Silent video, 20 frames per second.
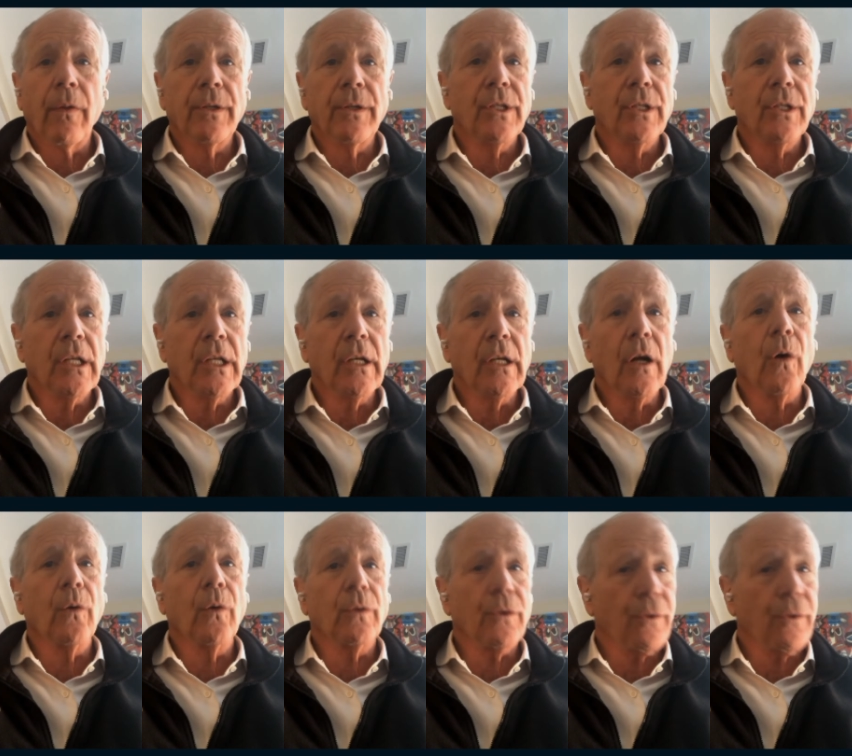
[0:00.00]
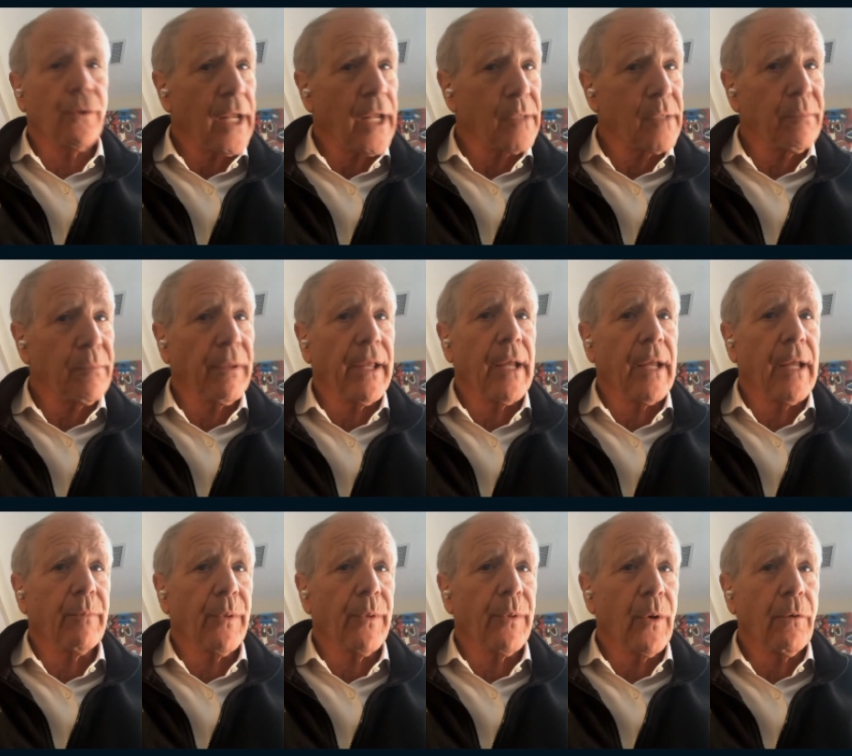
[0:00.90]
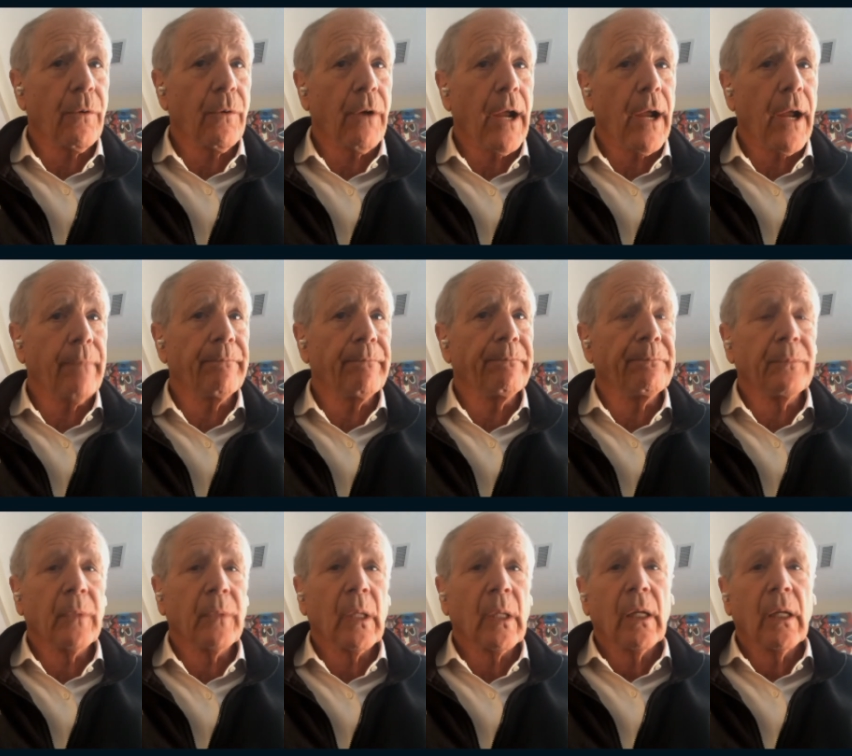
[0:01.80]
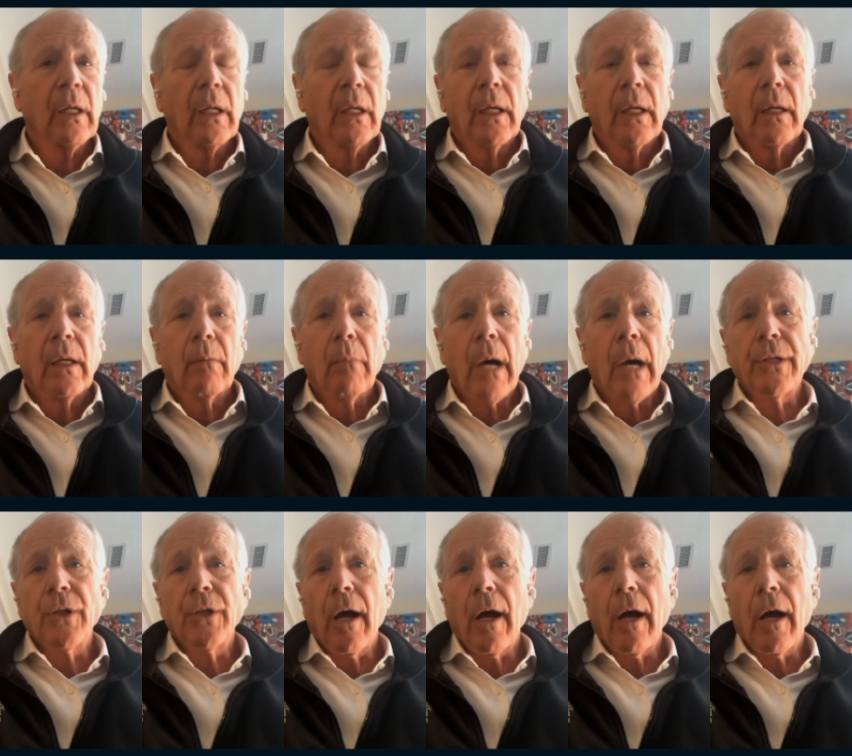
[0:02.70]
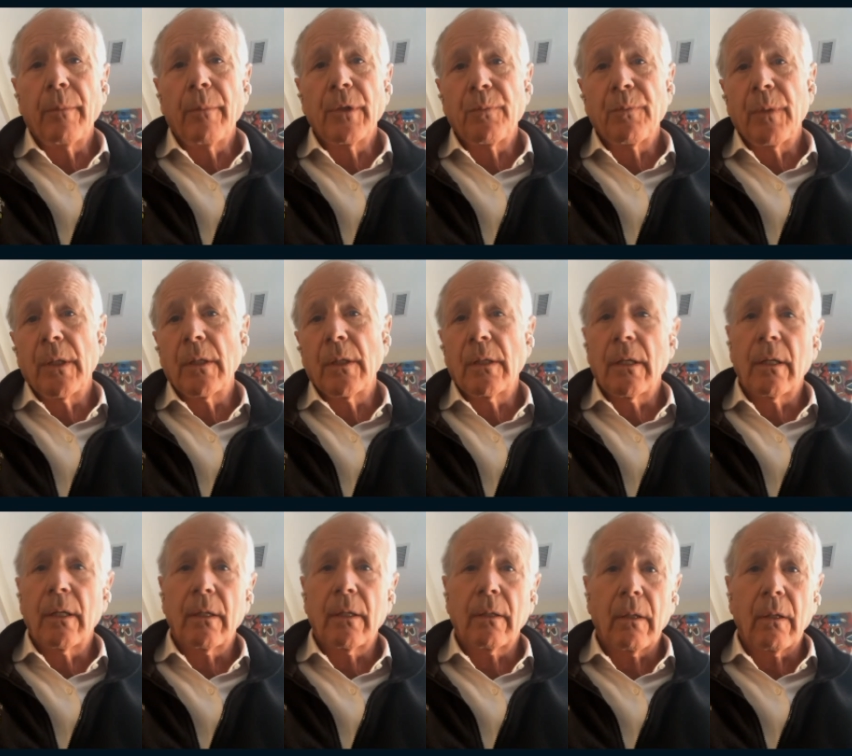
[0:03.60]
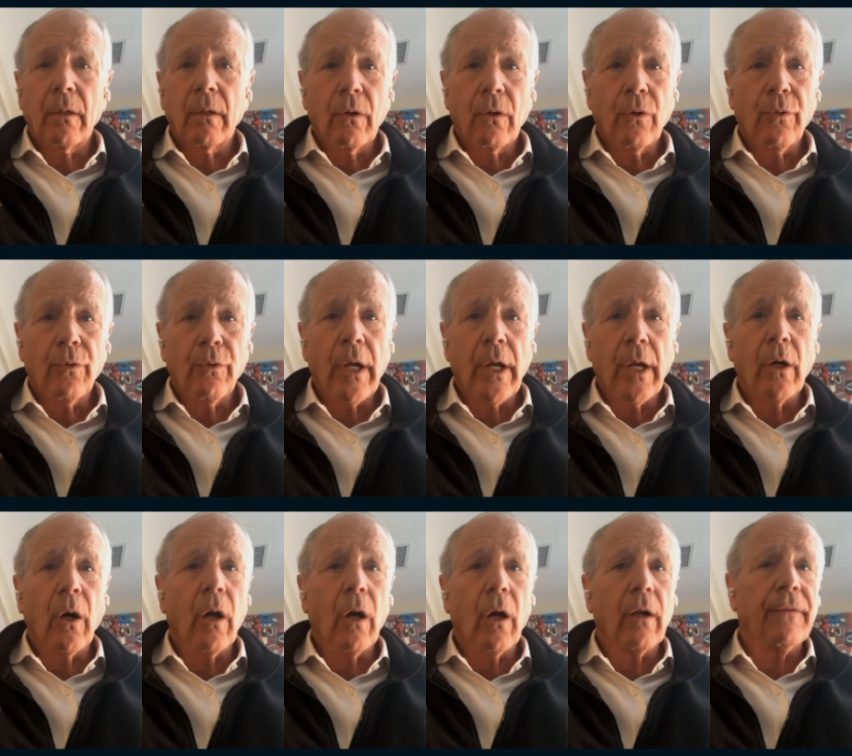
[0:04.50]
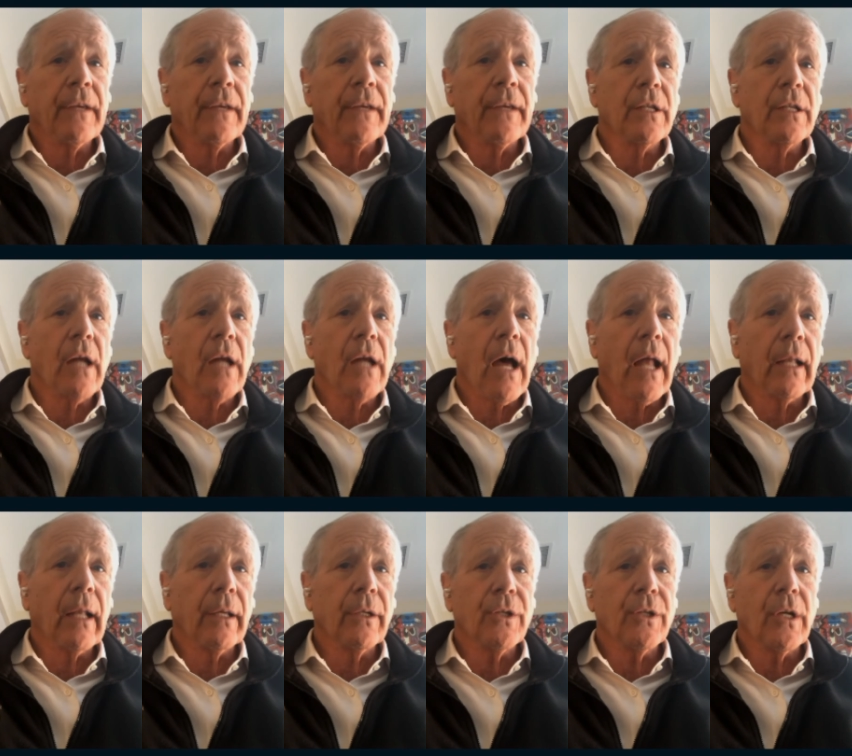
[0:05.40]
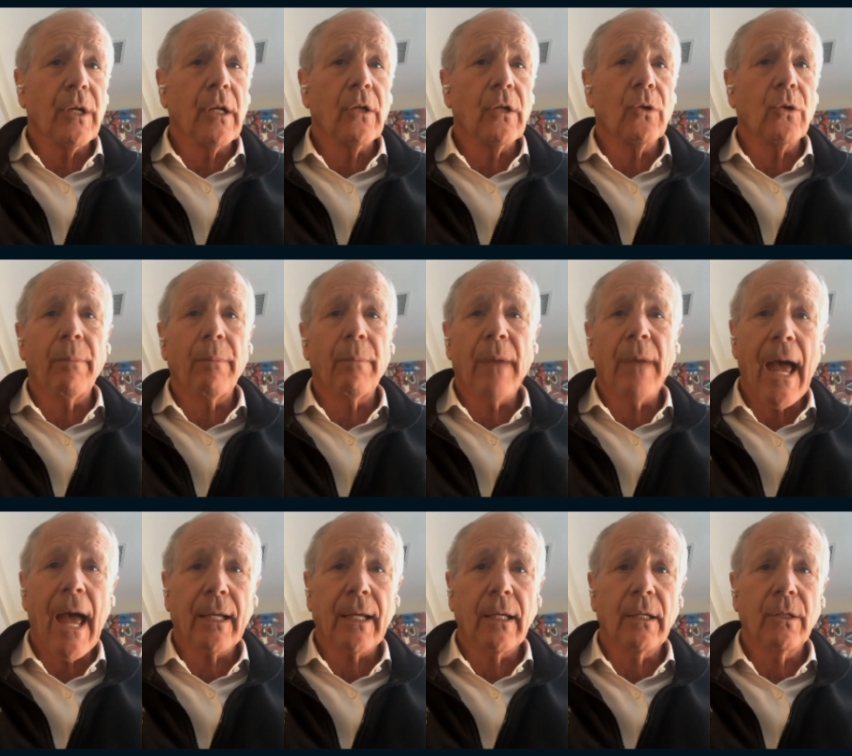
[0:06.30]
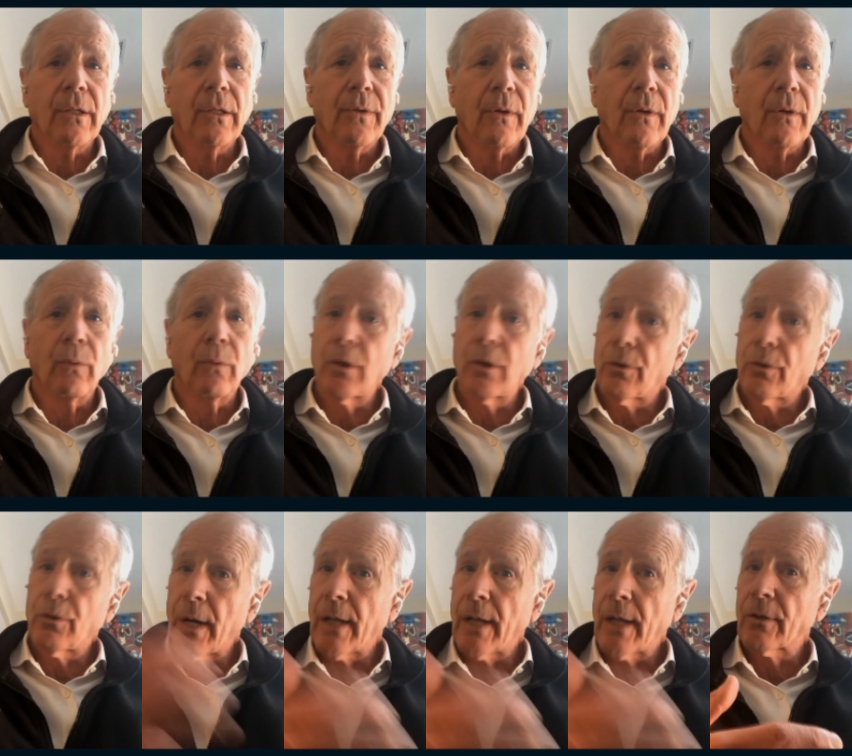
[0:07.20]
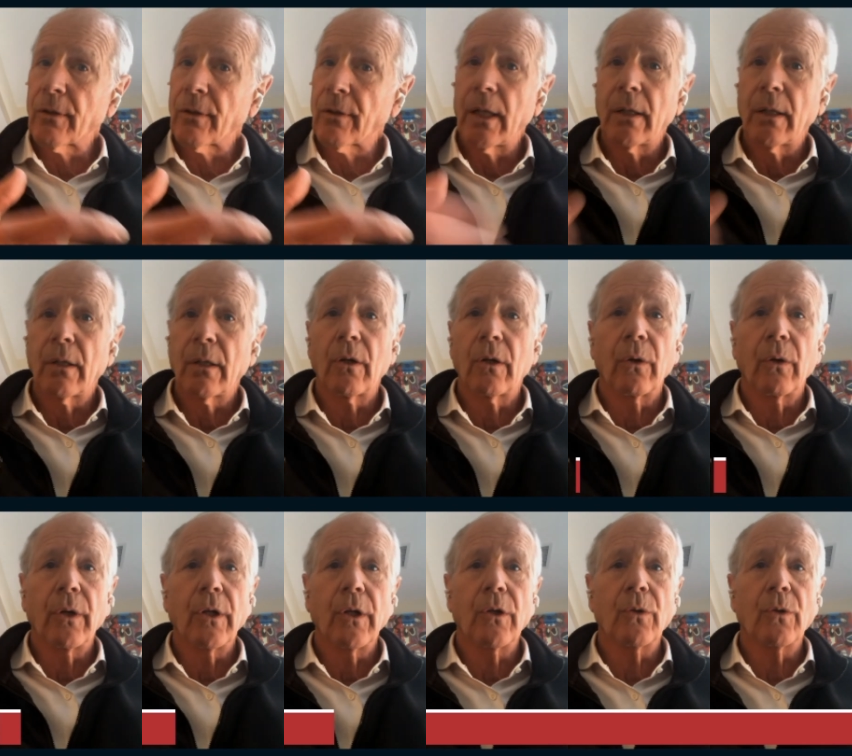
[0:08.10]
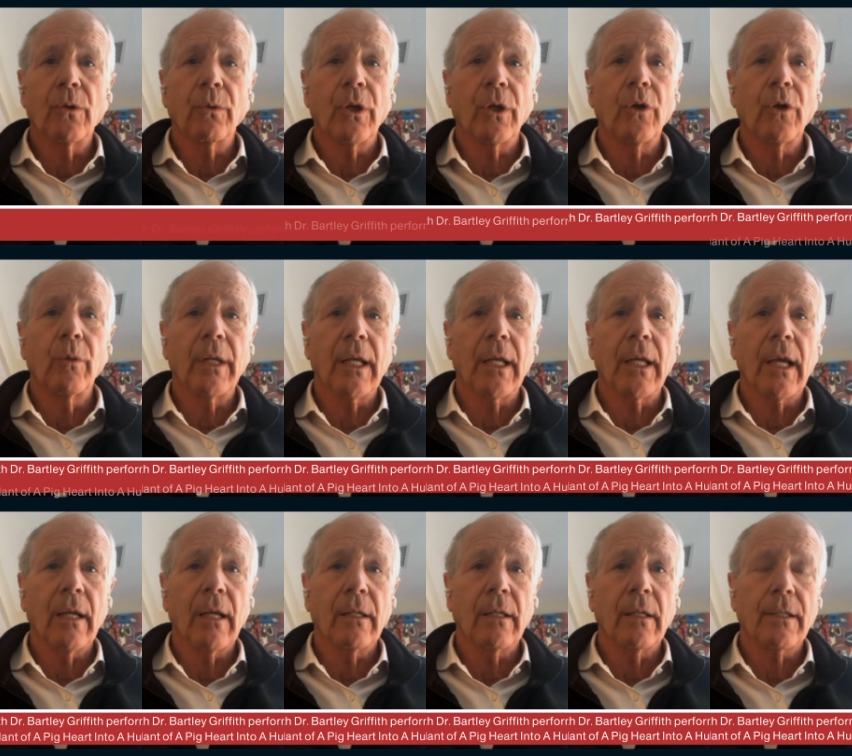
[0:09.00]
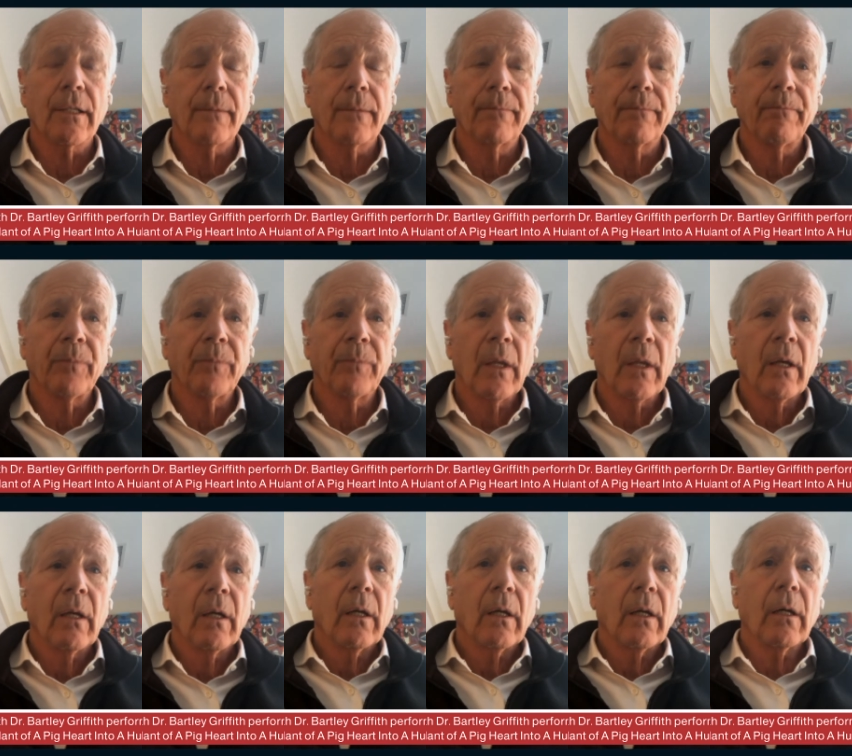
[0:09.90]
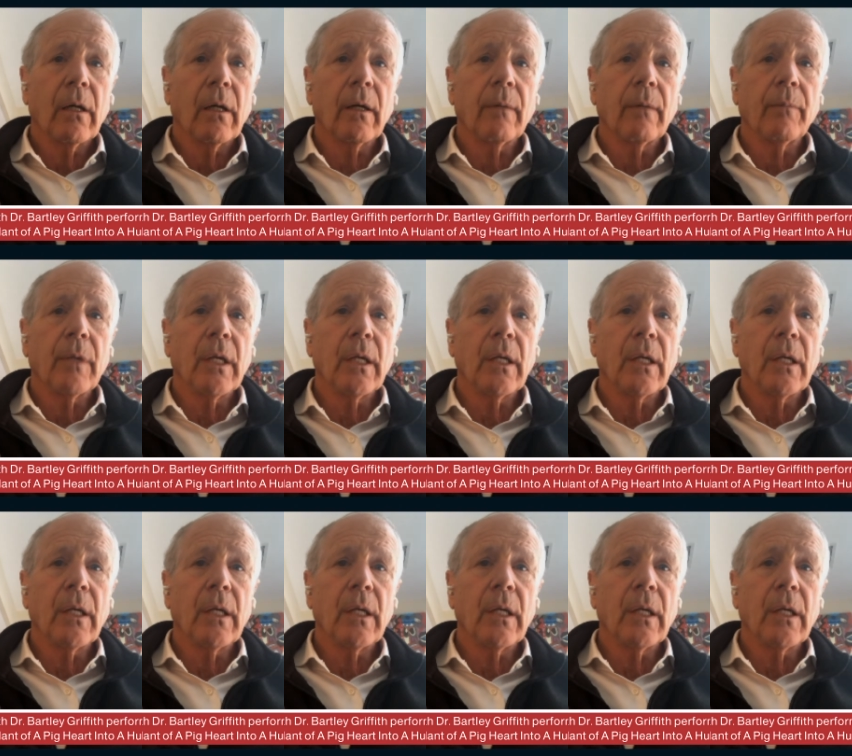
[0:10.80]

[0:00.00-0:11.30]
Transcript: the xeno transplant program. Yes. My job has been to create all of his knowledge into a package that would translate, you know, into a human case. Um,